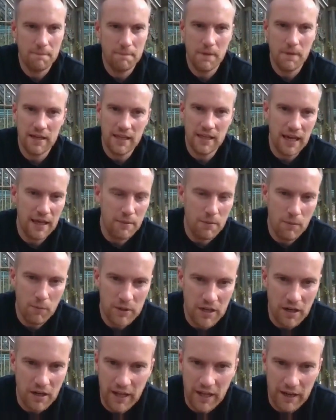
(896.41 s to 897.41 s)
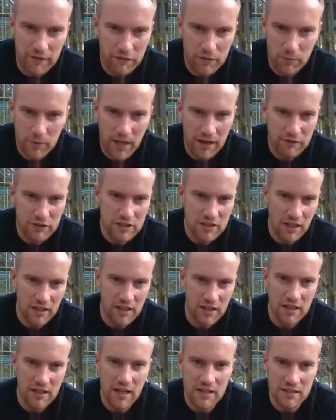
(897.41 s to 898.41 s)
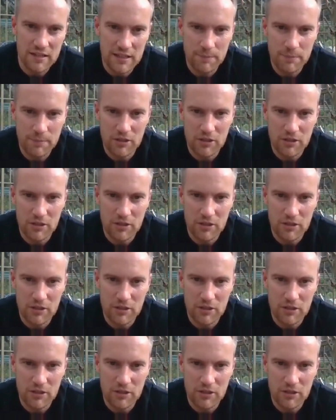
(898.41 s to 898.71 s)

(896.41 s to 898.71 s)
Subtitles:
again we haven't done a deeper